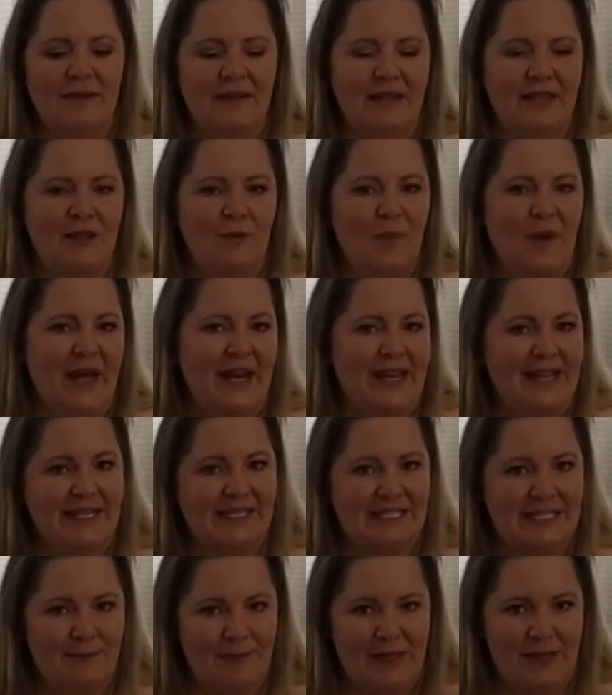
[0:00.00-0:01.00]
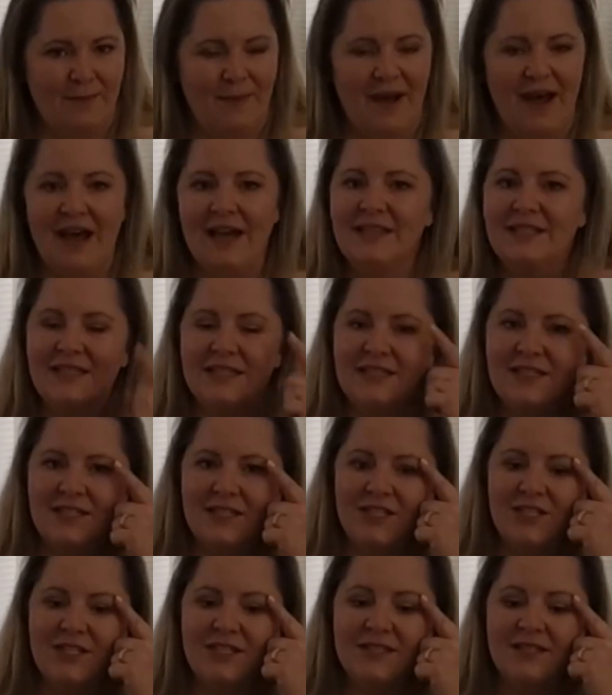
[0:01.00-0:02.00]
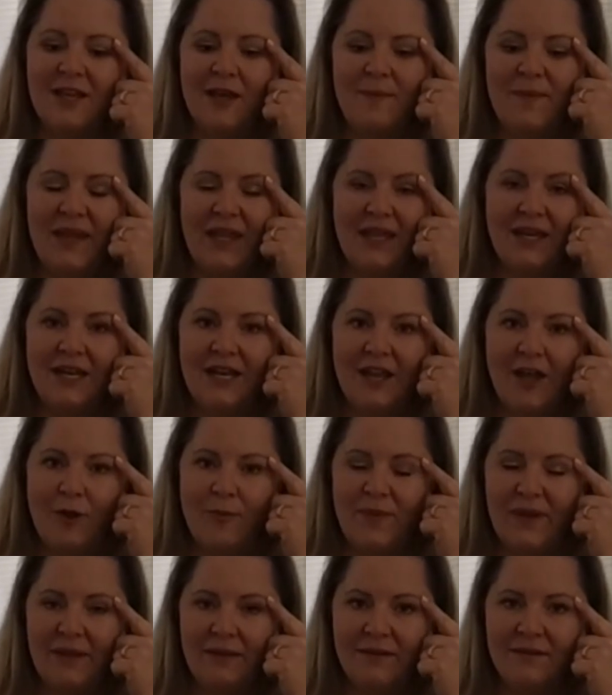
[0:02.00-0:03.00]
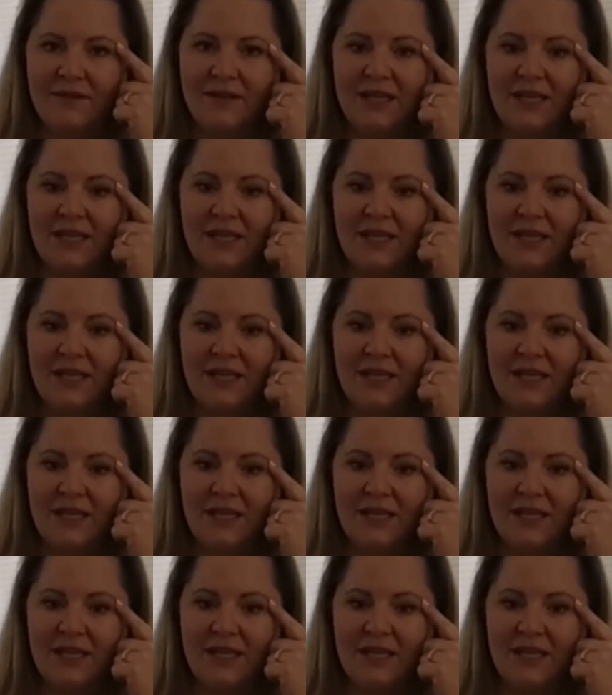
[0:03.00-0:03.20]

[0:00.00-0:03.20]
And the body gets to be the boss. This is just coming in and helping